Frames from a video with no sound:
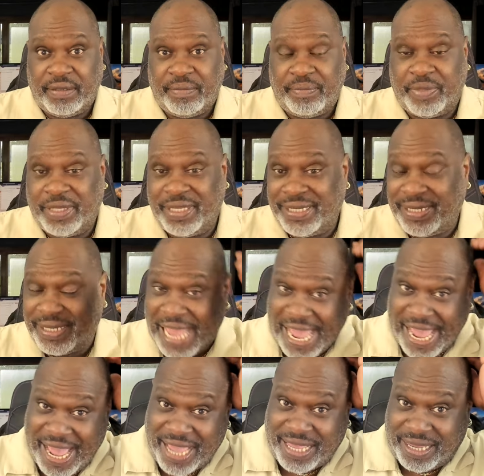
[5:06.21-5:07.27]
But this is
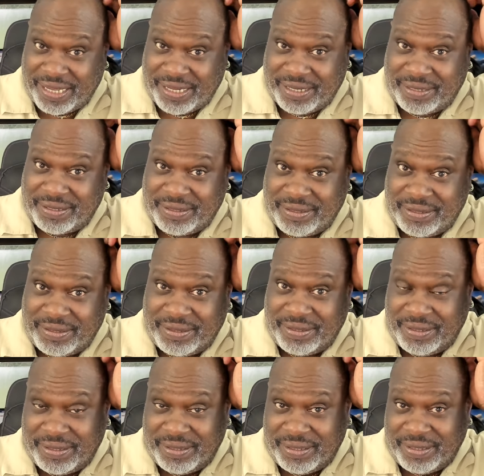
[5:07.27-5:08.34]
hacking.
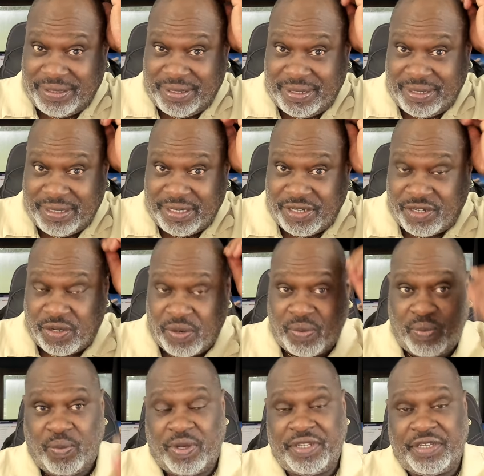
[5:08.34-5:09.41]

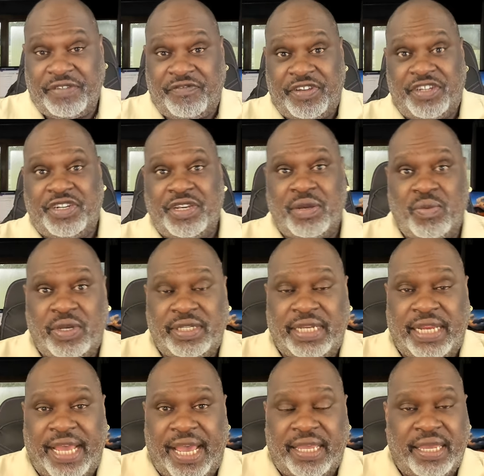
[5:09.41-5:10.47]
So was it phishing? Was
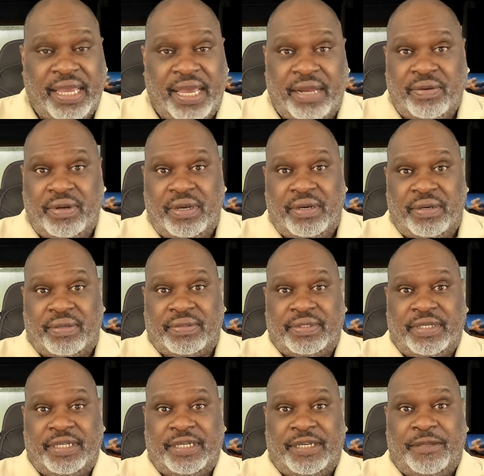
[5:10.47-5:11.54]
it hacking? I don't know.
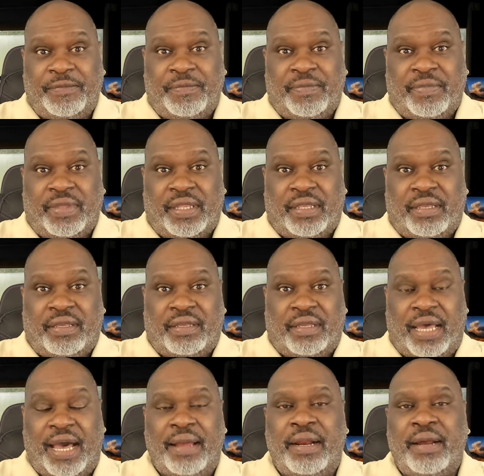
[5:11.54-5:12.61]

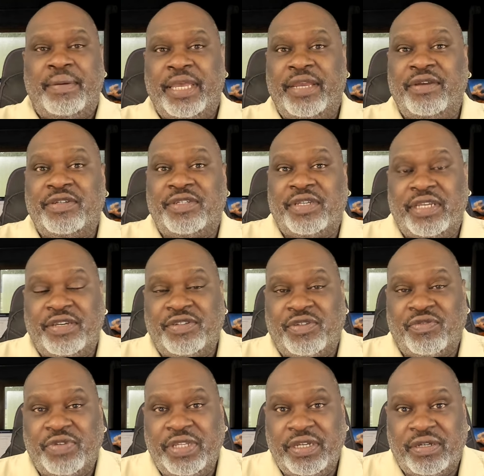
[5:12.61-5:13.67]
And here's
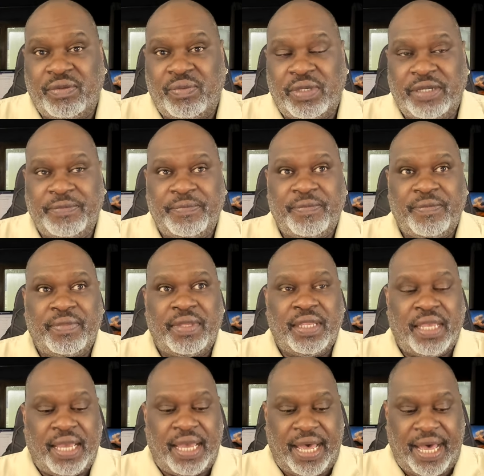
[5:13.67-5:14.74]
a really good one.
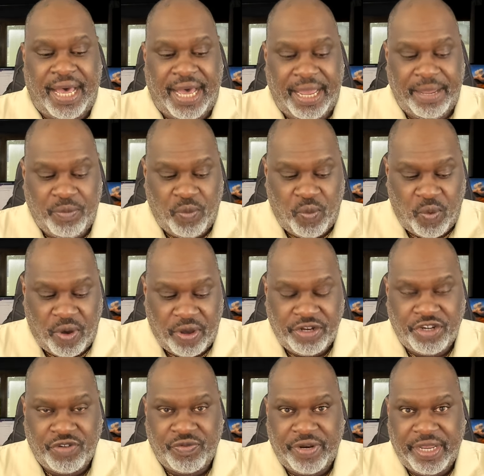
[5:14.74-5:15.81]
I'm
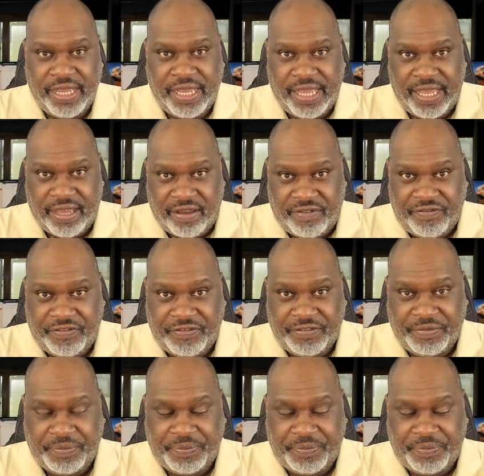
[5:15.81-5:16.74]
wondering if